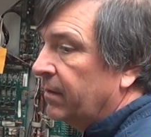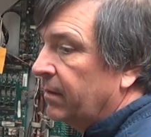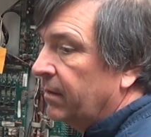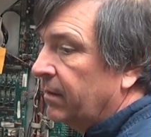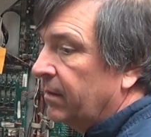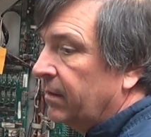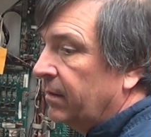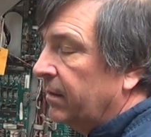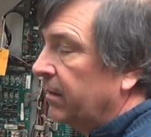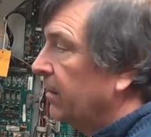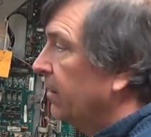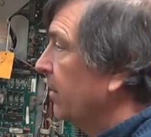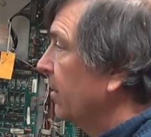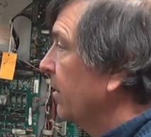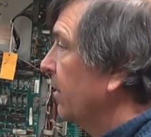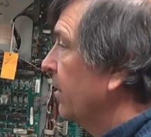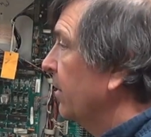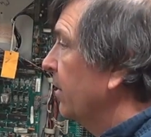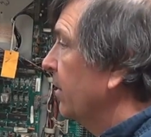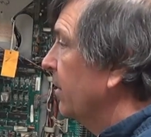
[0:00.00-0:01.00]
Well,
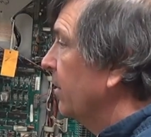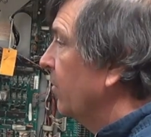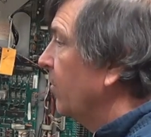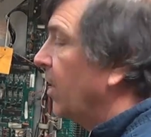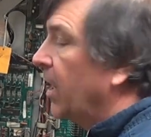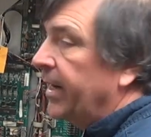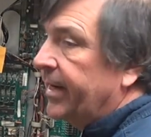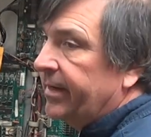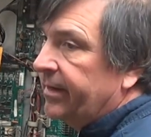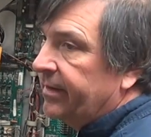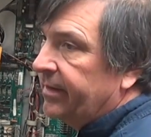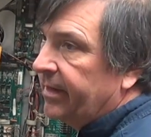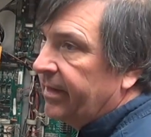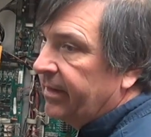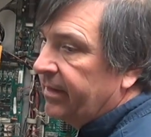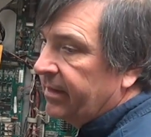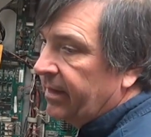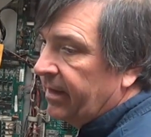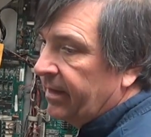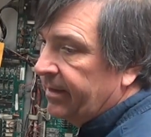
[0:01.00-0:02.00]
I didn't
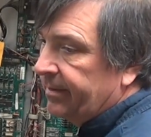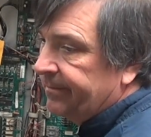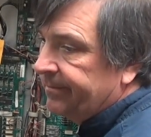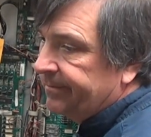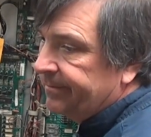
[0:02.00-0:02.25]
take that.